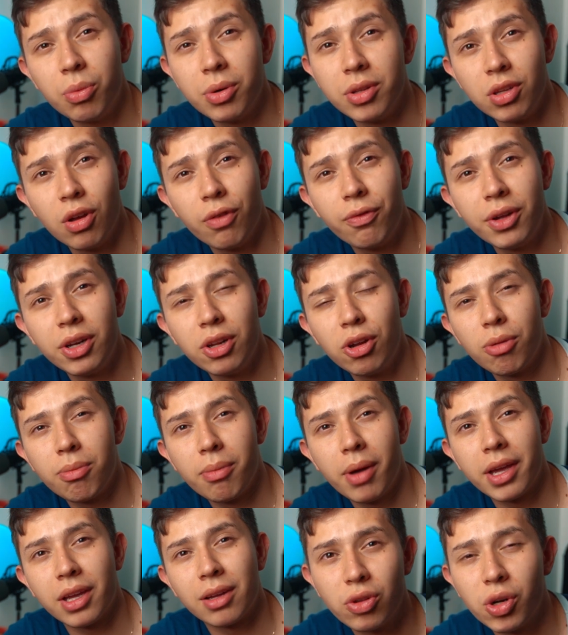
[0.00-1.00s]
With your video
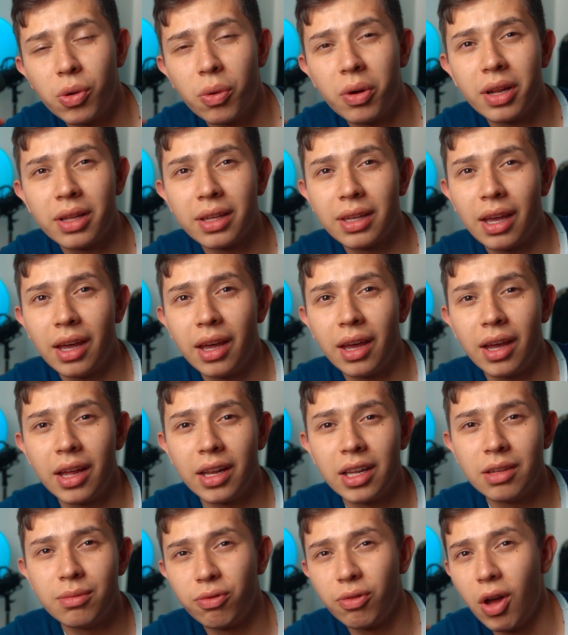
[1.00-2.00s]
mic, you don't want to get
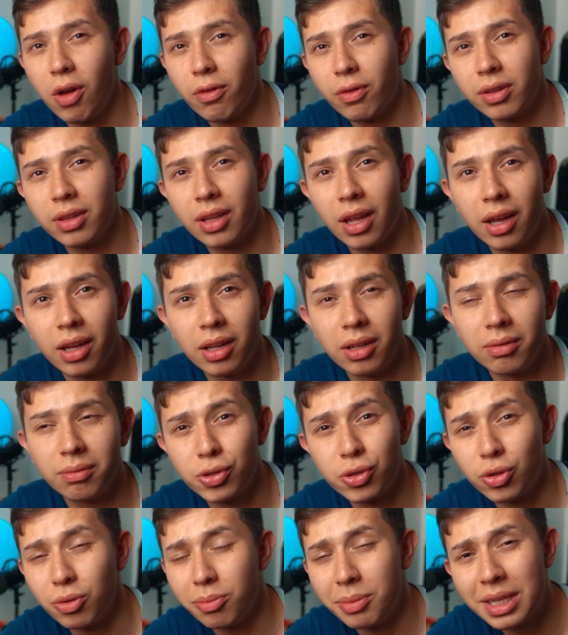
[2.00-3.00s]
any further than
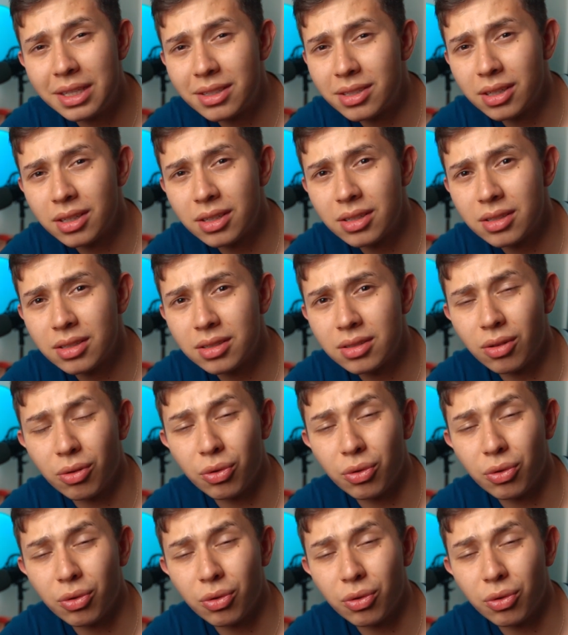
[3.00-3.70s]
2 meters